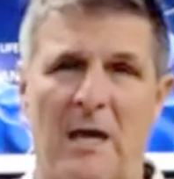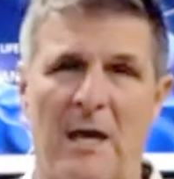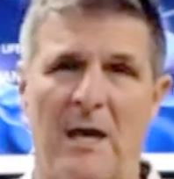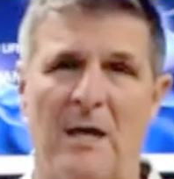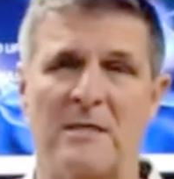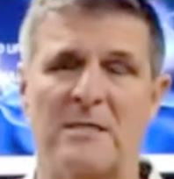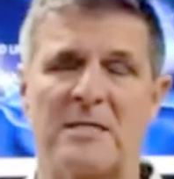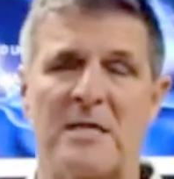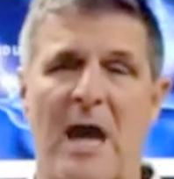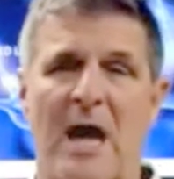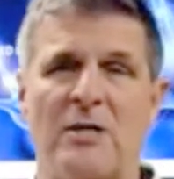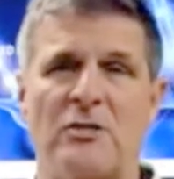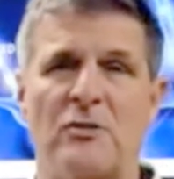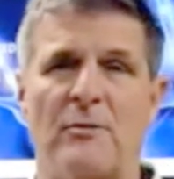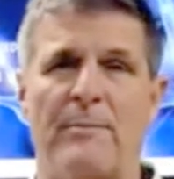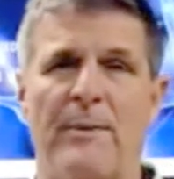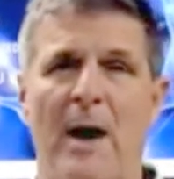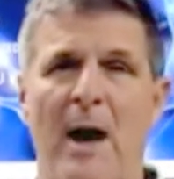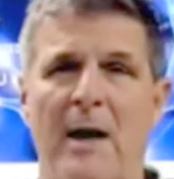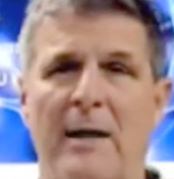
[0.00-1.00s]
inside your
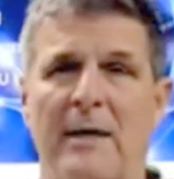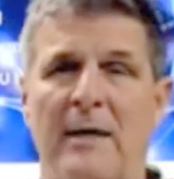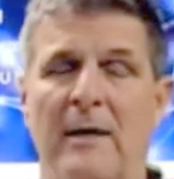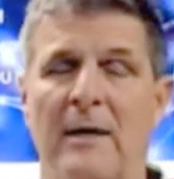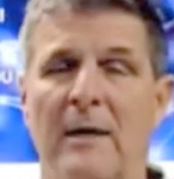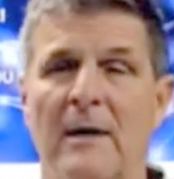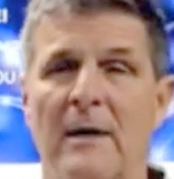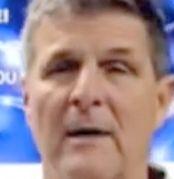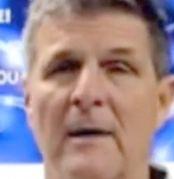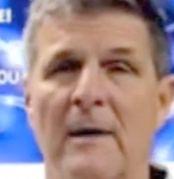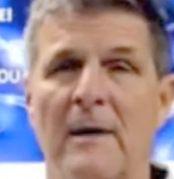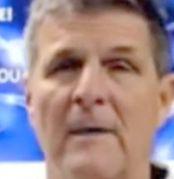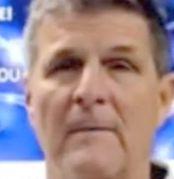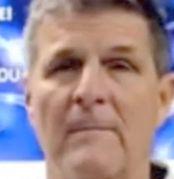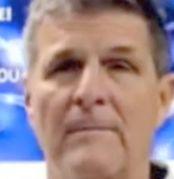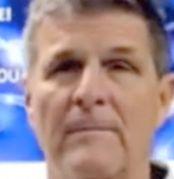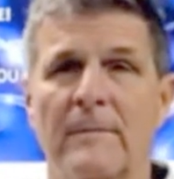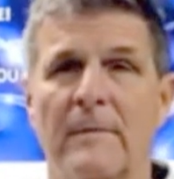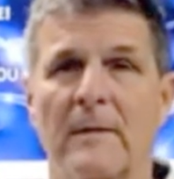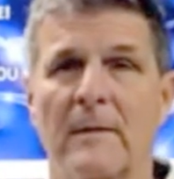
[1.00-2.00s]
body,
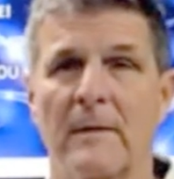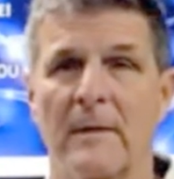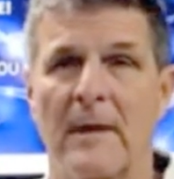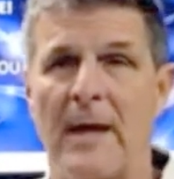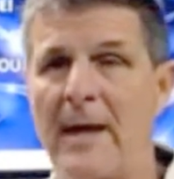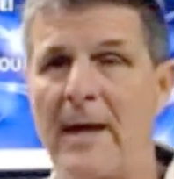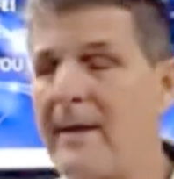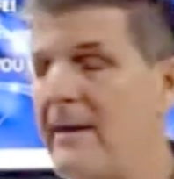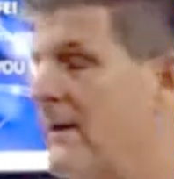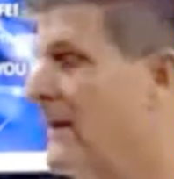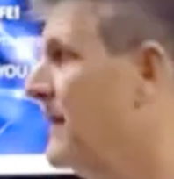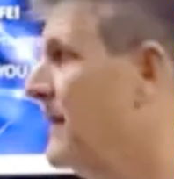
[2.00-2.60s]
okay?